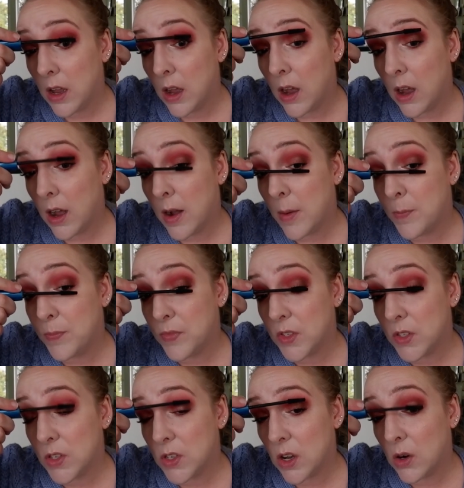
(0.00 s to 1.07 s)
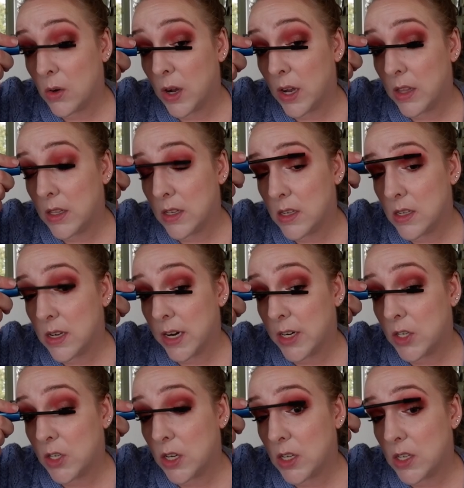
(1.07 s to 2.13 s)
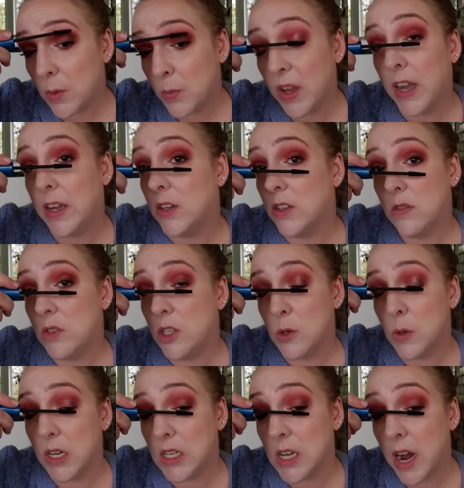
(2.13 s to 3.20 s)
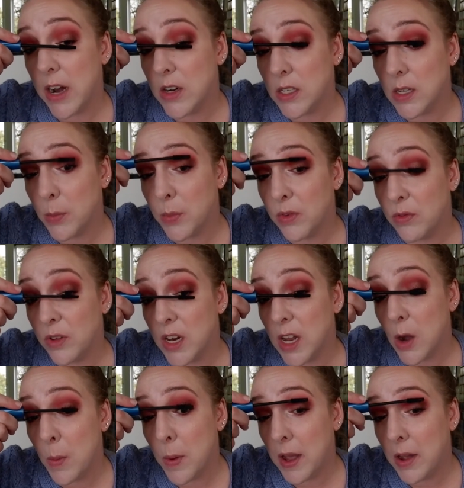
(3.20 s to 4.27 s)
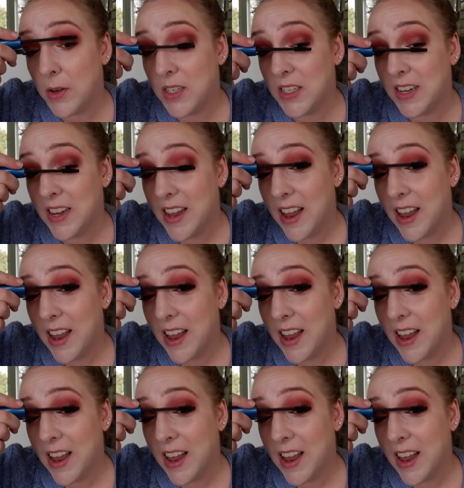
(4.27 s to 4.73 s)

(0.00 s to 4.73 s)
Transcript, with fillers: Um, so this is actually something I could do an entire separate video about.